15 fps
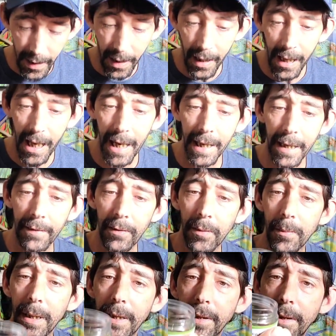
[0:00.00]
a lot of
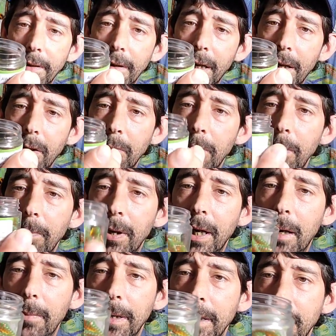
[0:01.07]
them in here. I don't remember
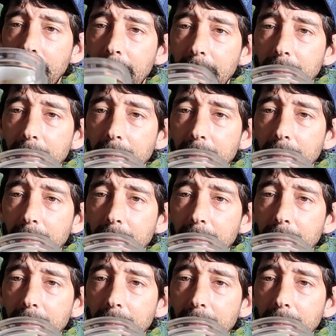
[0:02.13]
how many it